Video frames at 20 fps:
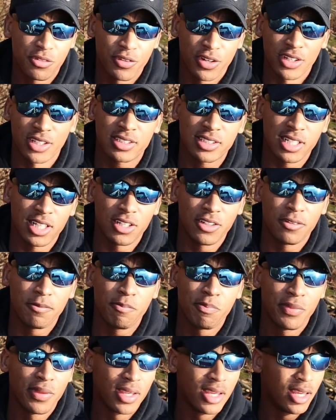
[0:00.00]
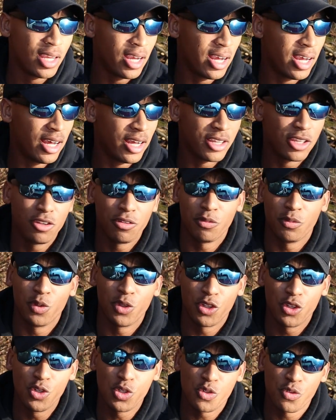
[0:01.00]
very slow. You
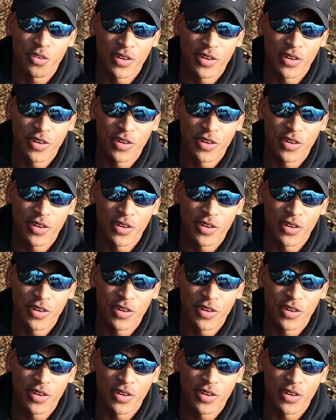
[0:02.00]
use